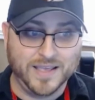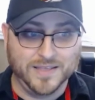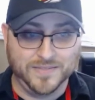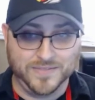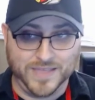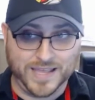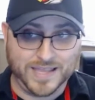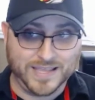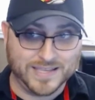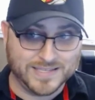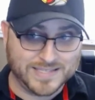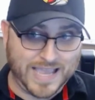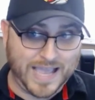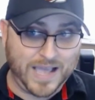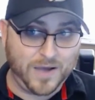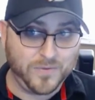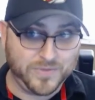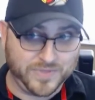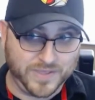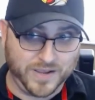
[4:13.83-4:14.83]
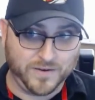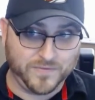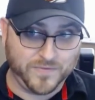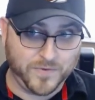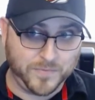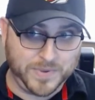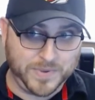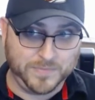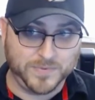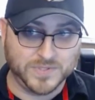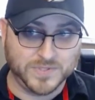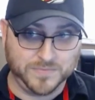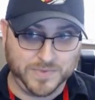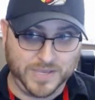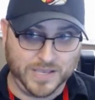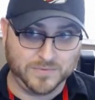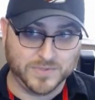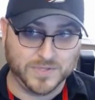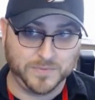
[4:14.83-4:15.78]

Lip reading: that is out there for people to be able